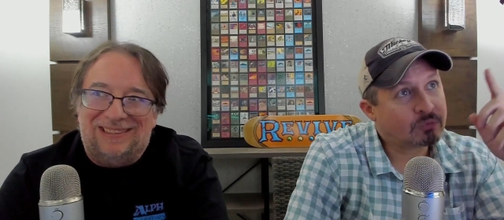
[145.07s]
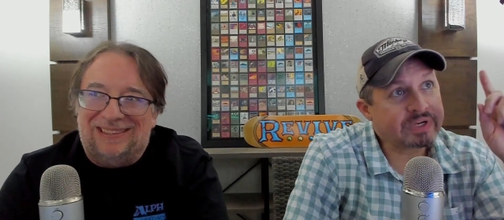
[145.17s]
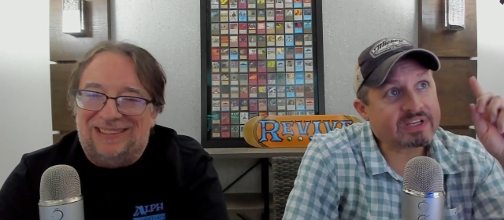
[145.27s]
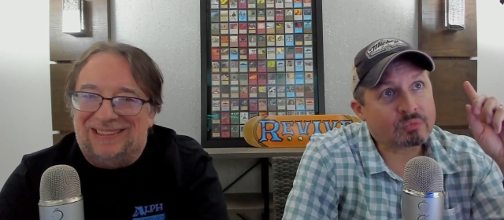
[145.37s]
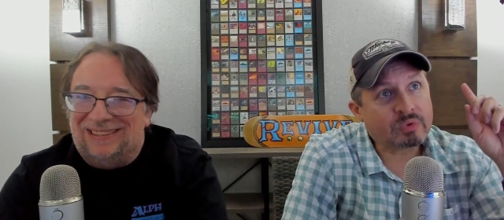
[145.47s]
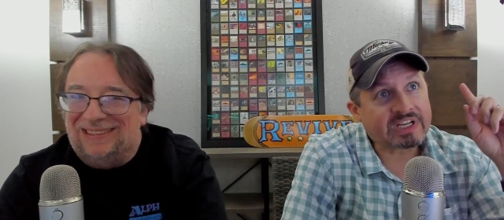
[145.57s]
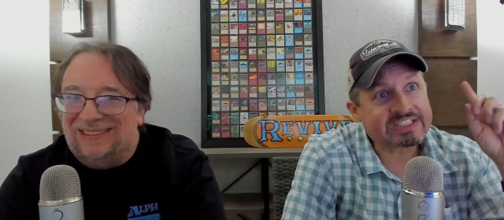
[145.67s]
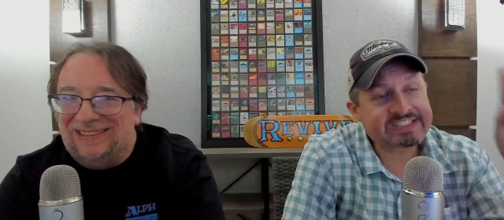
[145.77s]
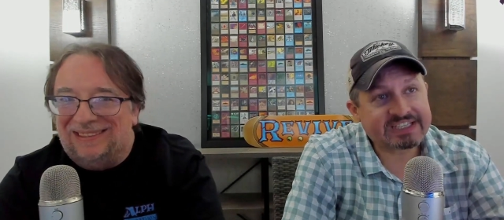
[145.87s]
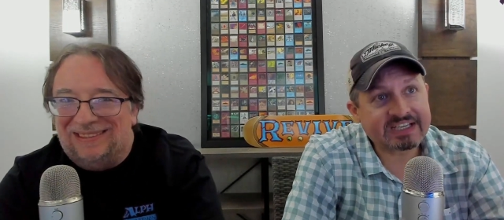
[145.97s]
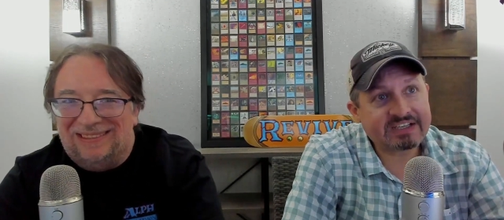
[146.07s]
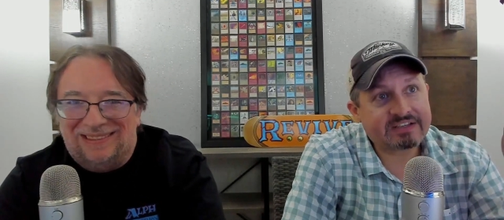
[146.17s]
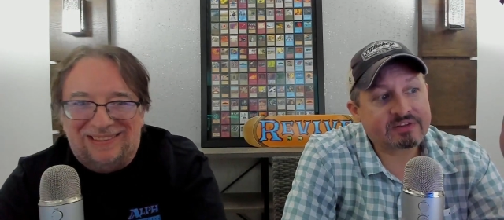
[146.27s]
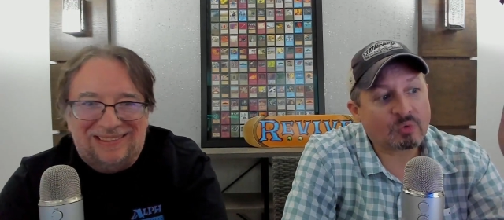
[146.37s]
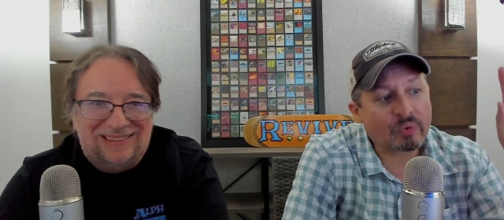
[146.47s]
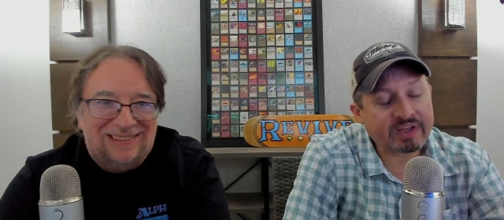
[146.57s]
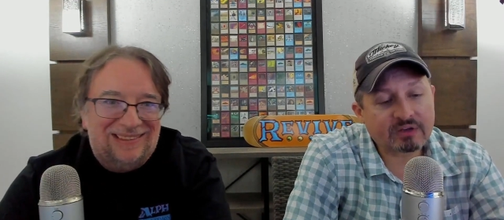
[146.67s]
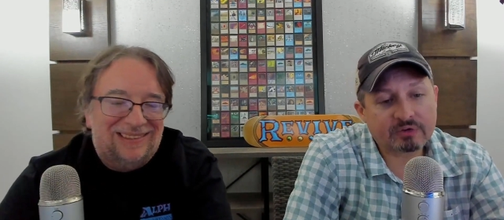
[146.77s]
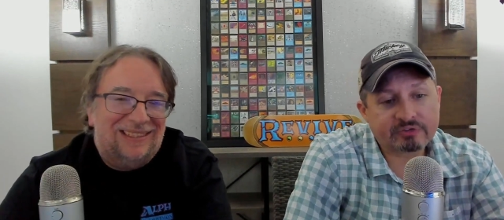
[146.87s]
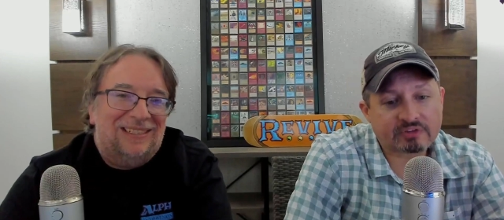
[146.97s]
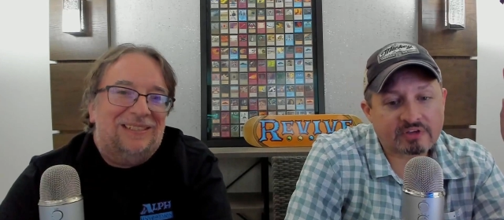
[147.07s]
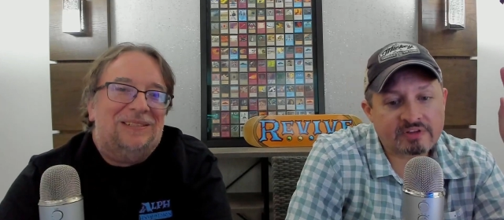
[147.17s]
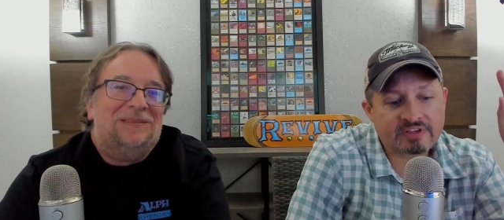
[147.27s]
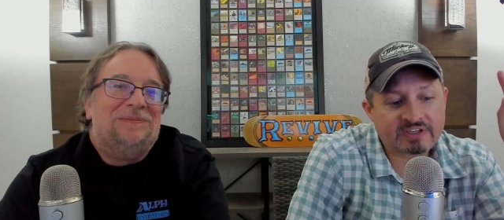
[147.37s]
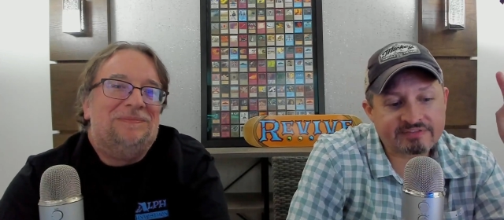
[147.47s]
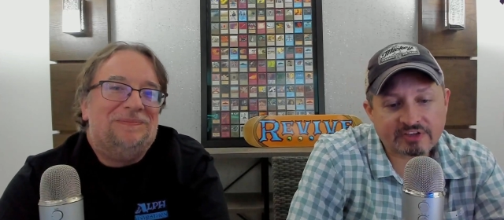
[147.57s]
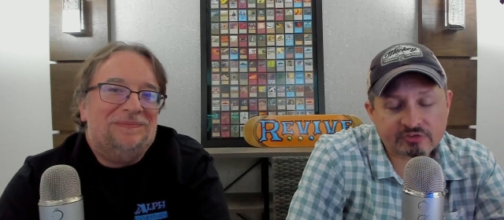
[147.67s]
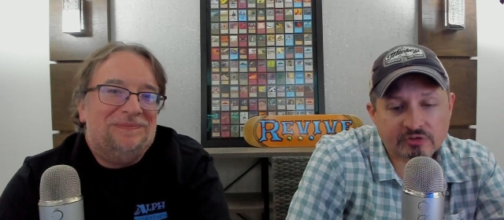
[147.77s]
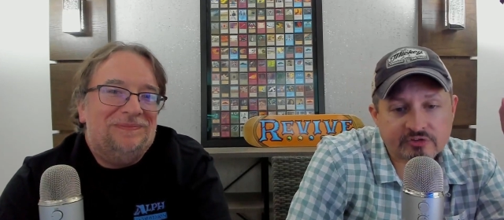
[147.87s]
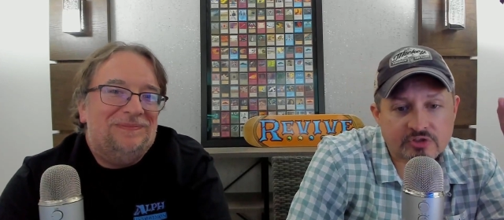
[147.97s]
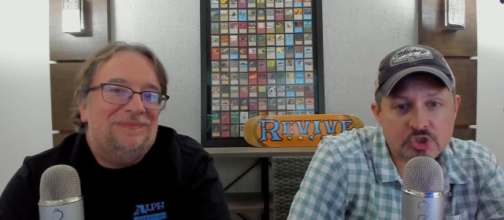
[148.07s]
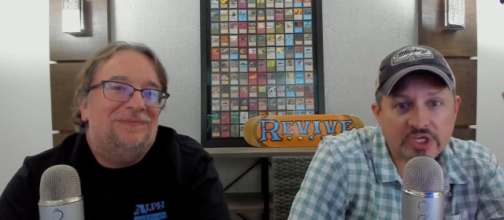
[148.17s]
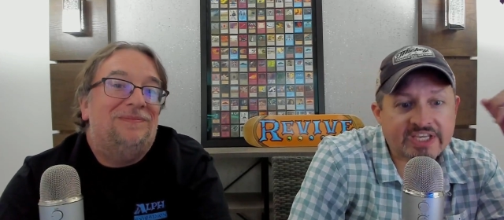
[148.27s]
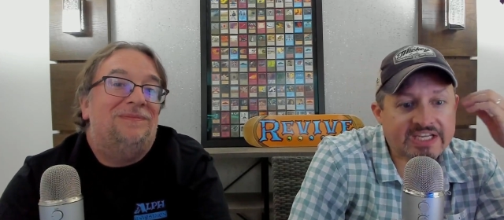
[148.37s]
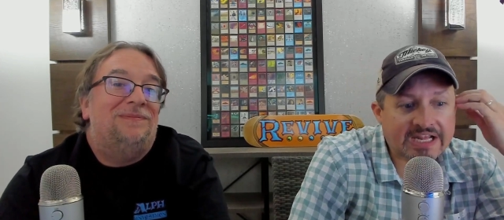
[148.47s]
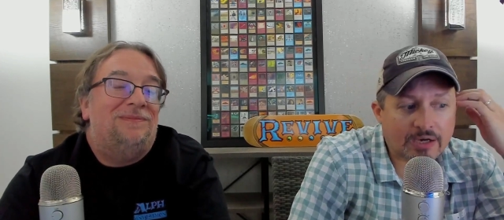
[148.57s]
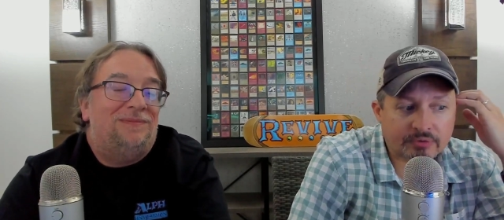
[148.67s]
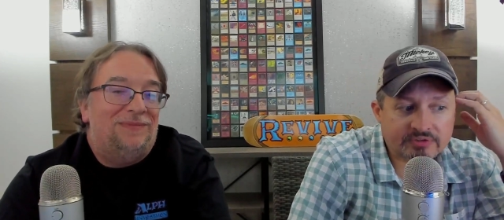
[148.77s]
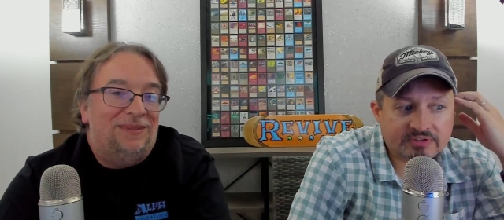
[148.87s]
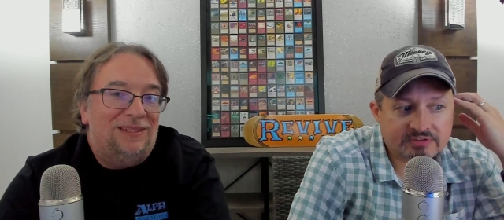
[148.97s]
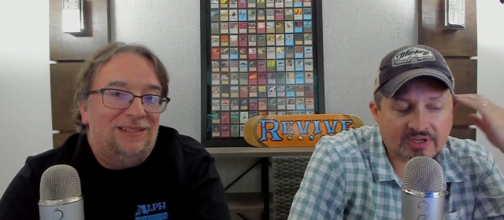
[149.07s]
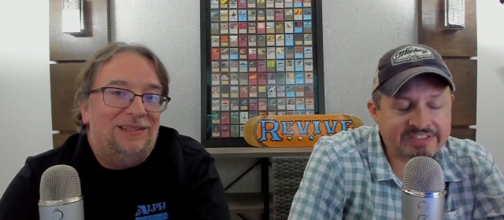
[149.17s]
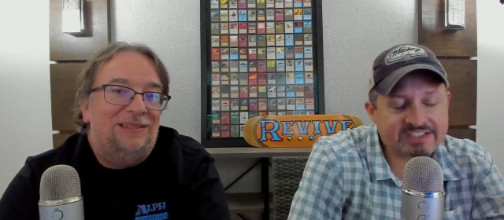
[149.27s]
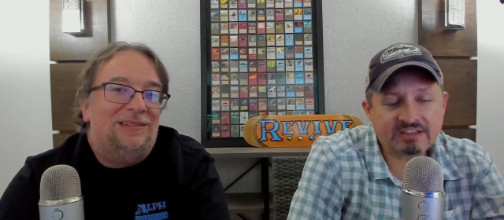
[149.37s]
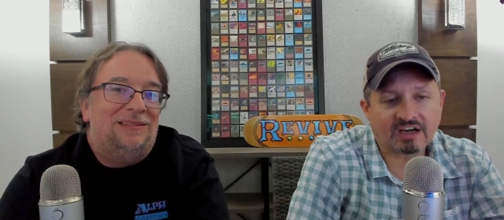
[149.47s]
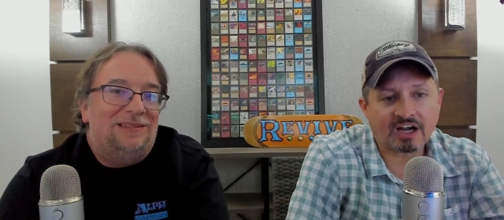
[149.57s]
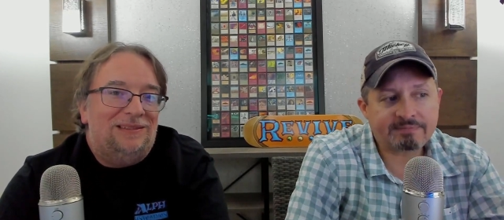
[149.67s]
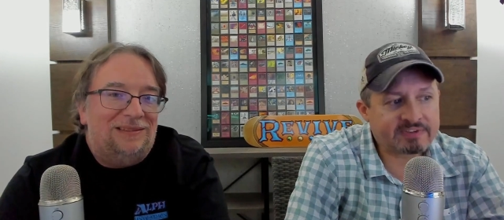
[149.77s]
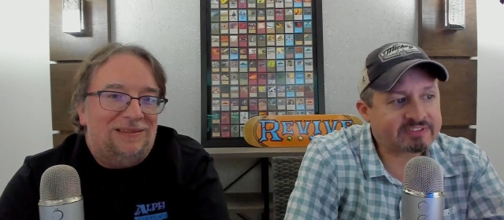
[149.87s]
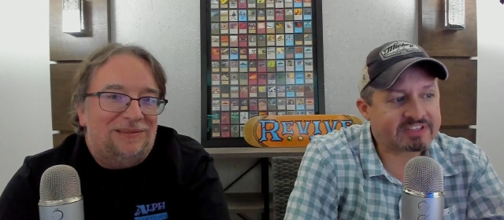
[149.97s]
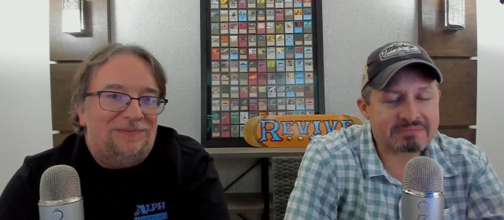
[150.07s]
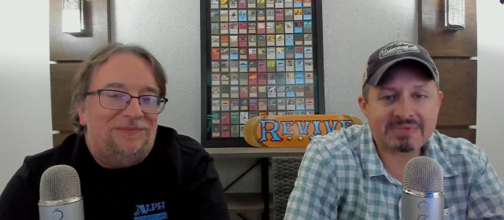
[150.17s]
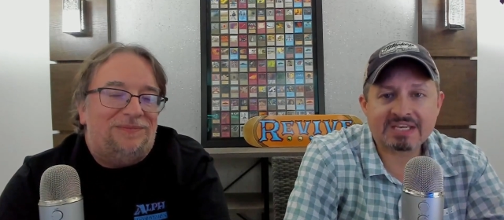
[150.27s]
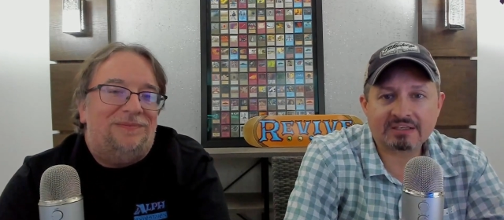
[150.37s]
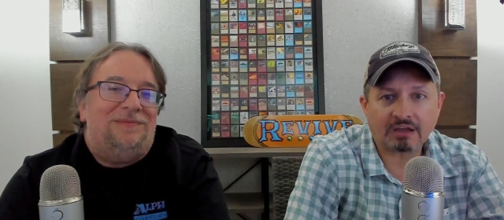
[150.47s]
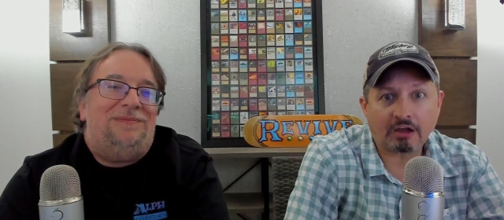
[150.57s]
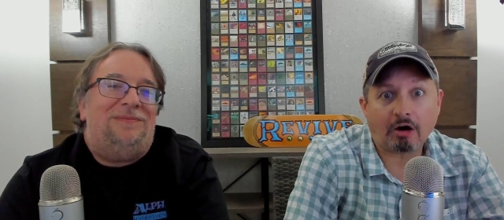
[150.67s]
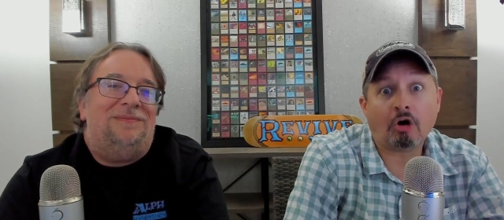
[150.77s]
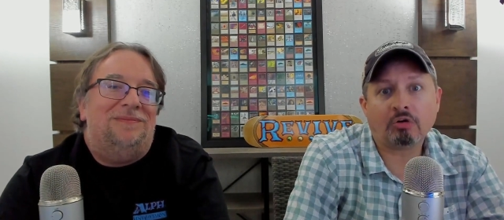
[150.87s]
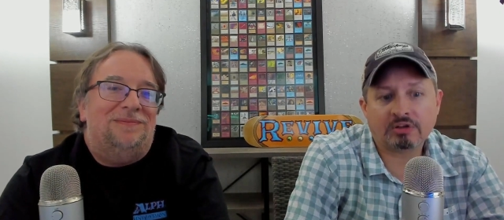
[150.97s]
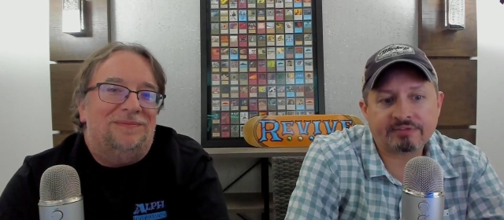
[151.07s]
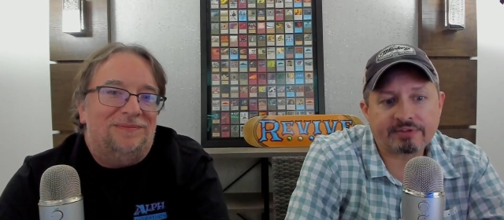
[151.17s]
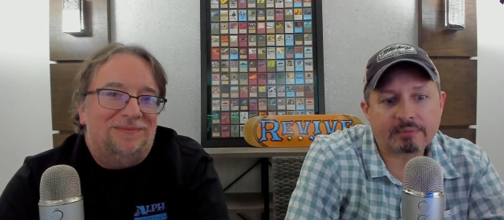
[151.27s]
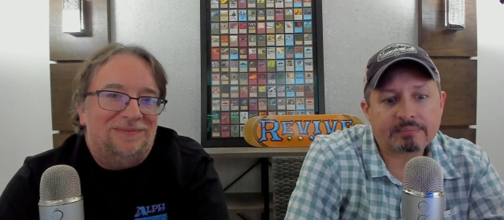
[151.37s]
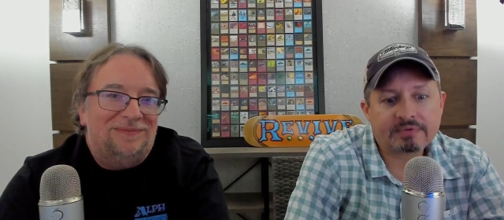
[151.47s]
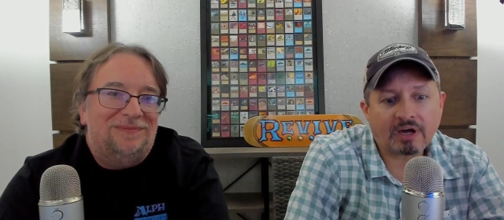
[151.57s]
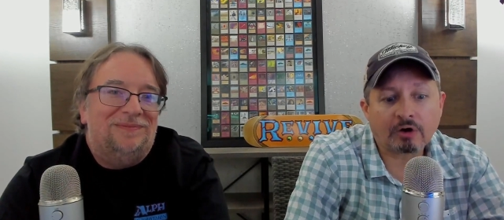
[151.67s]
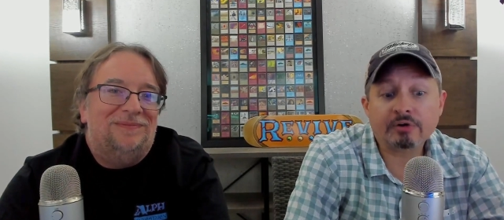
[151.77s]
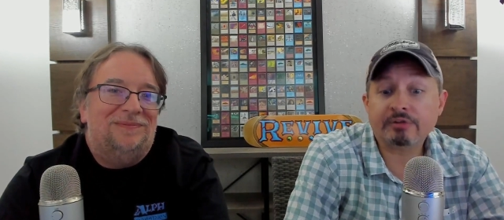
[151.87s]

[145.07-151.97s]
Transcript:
Speaker 1: we when I said the whales and the investors are checking out, I didn't obviously mean all of them. Are